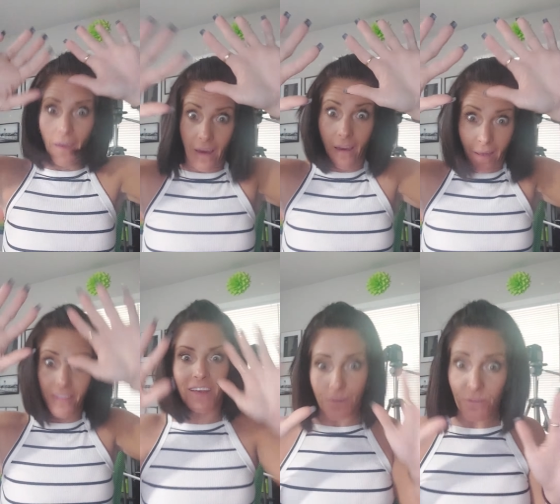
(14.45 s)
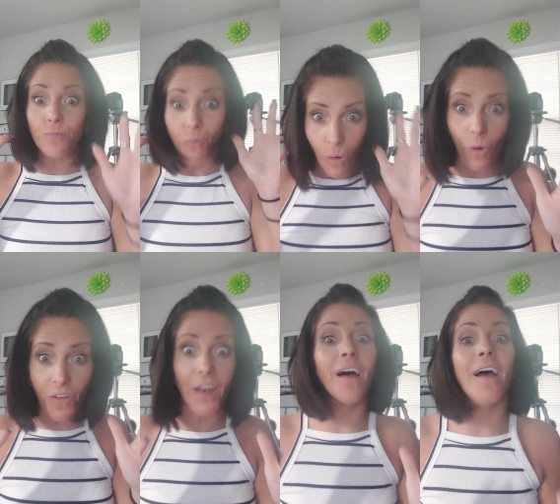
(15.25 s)
Eh, this was more
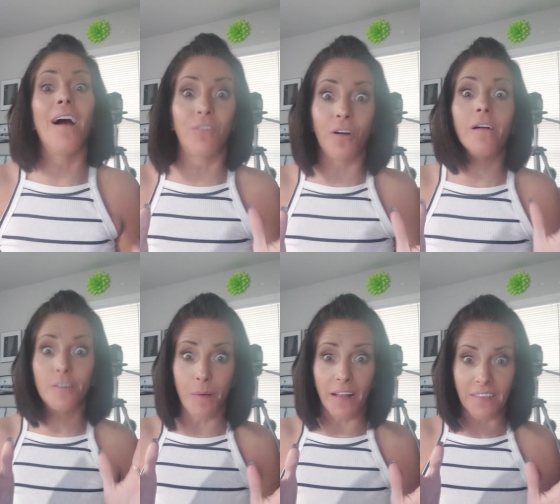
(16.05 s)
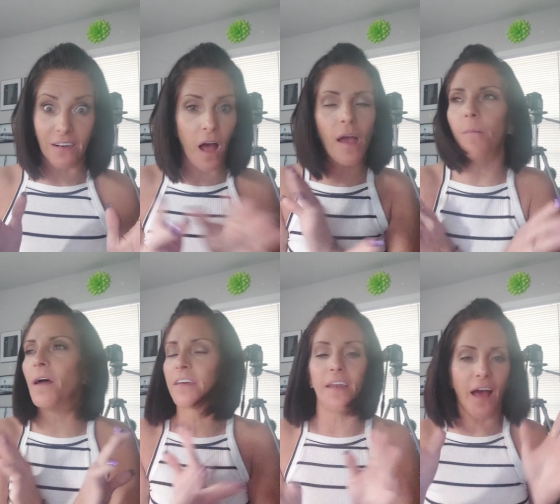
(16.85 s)
than I ever expected. I am
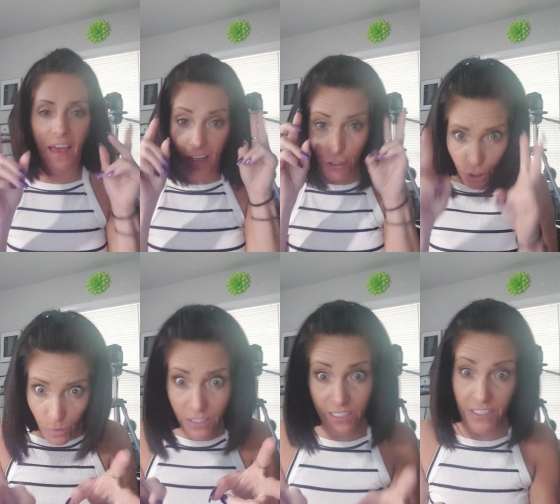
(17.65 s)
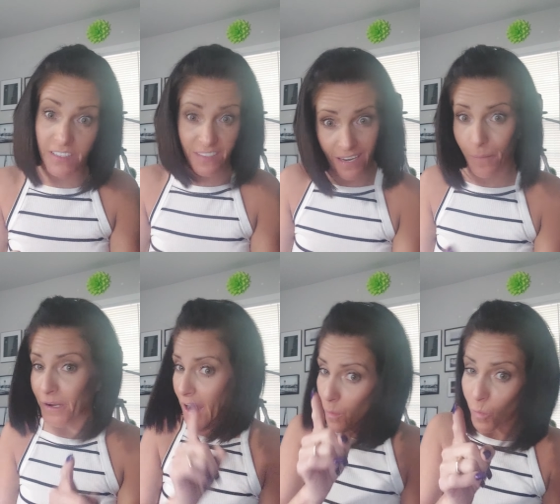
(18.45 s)
not kidding. I had two assistants on
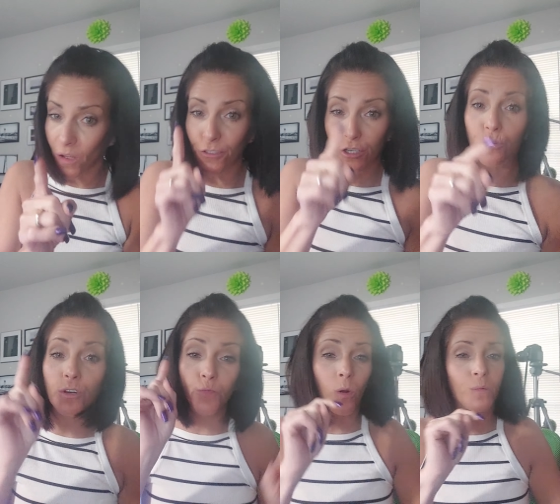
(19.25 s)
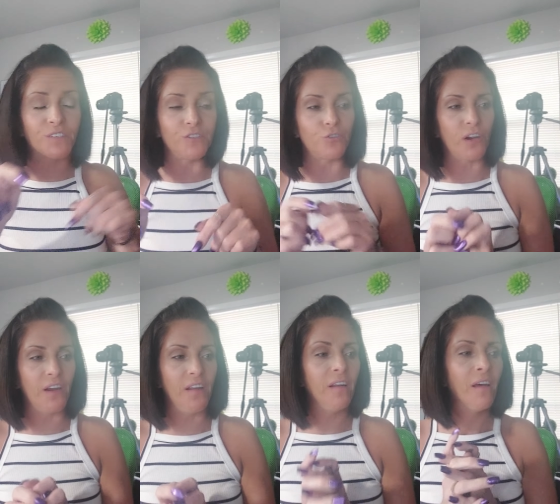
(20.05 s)
me, not one, two, because one was in
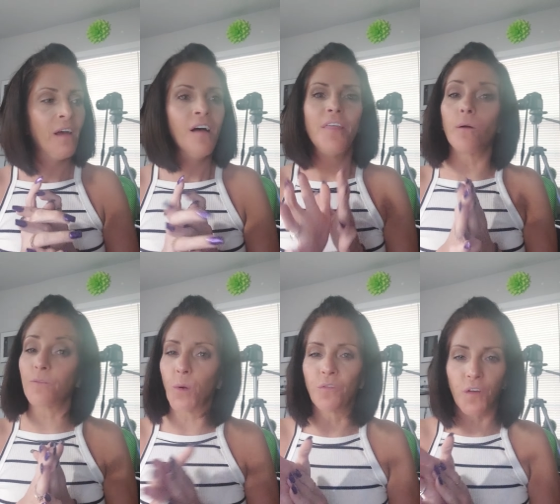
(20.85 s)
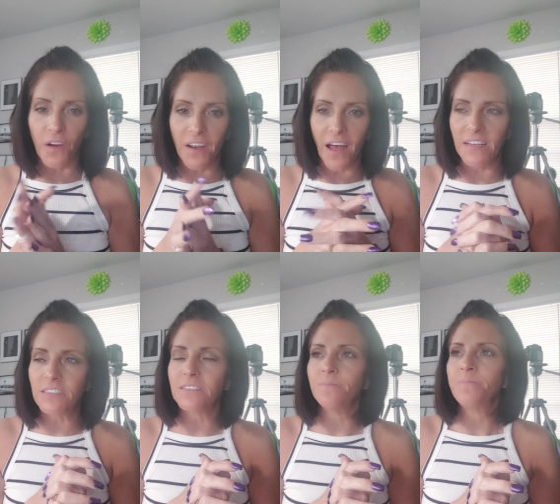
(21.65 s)
training. They were both very
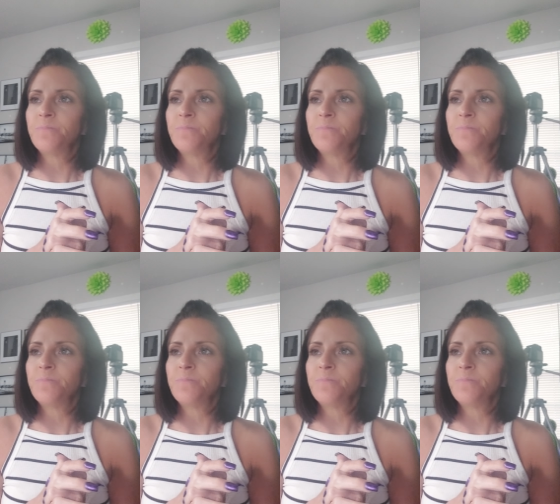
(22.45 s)
nice.